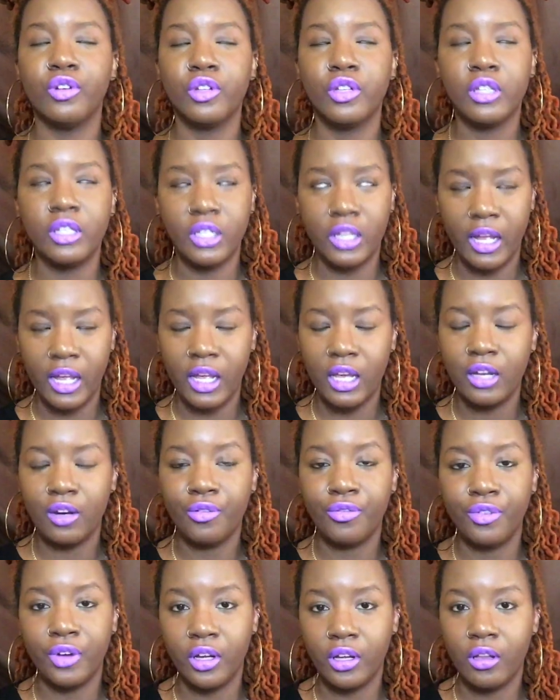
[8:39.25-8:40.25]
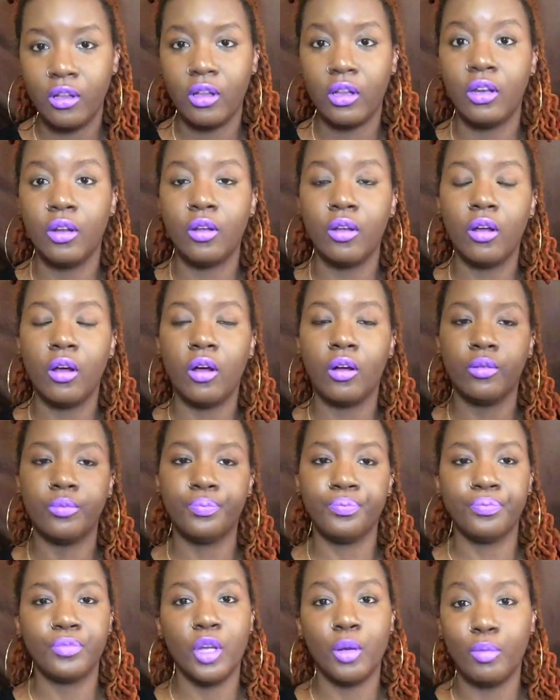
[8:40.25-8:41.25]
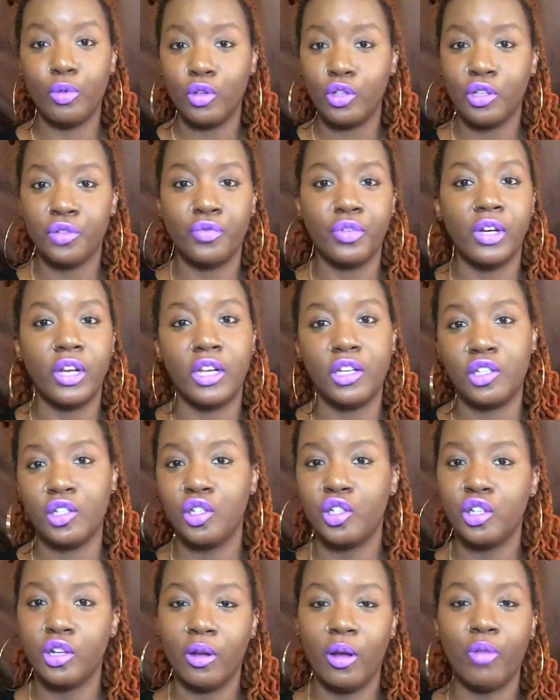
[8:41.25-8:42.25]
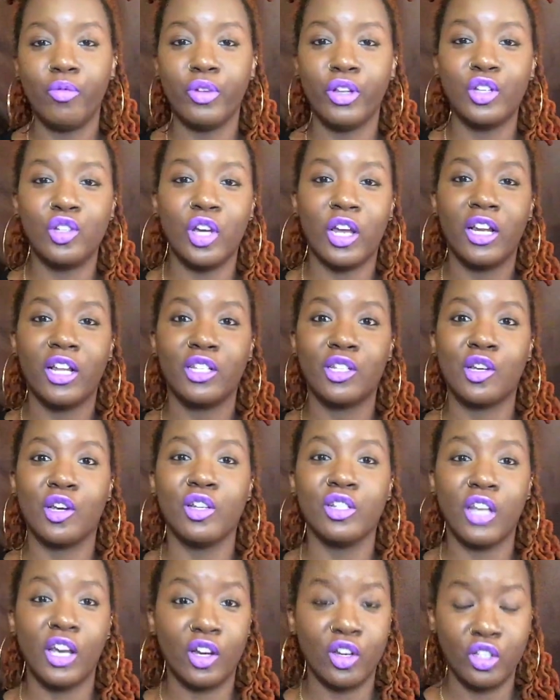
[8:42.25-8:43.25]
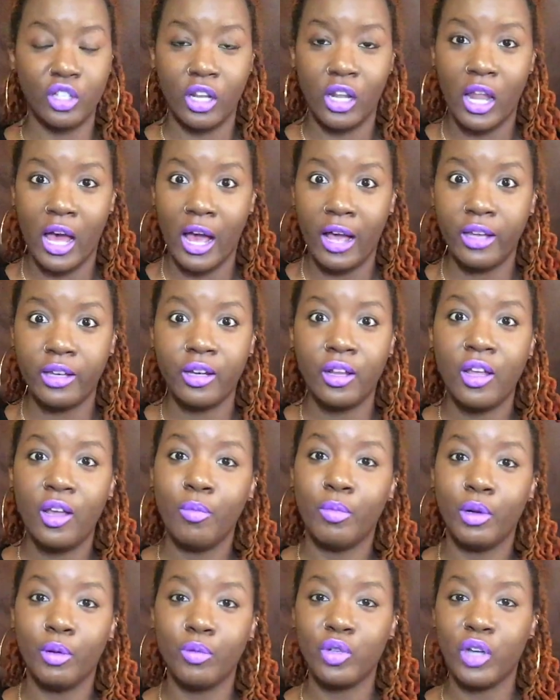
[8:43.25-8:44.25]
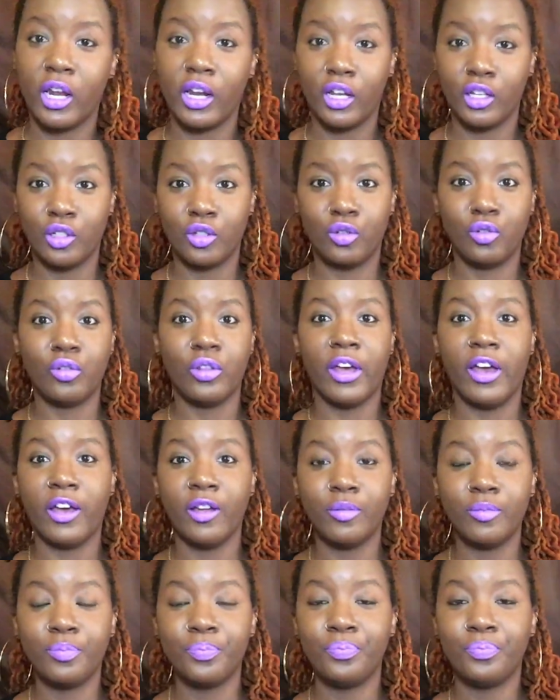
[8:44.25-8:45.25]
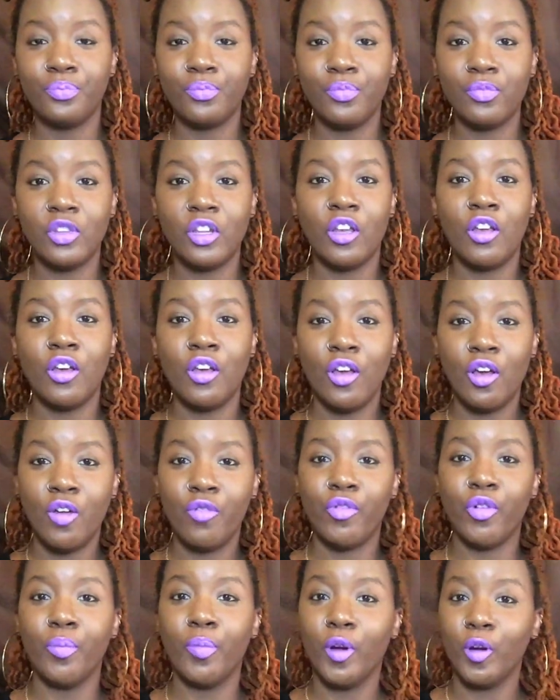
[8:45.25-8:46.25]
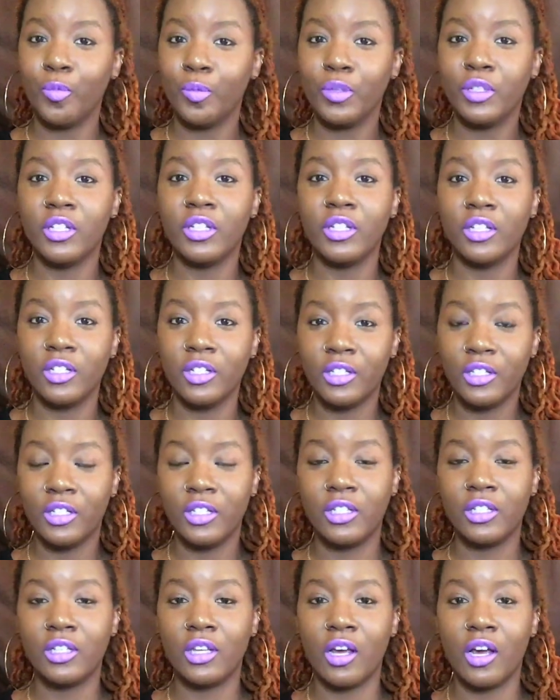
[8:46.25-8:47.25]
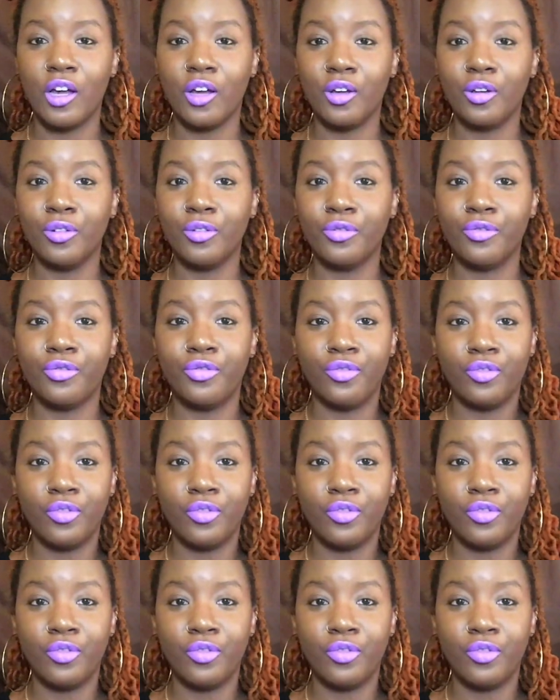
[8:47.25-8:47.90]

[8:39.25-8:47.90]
stay in a abusive relationship. I'm really trying not to curse. I curse a lot, but I'm trying not to do that for purposes of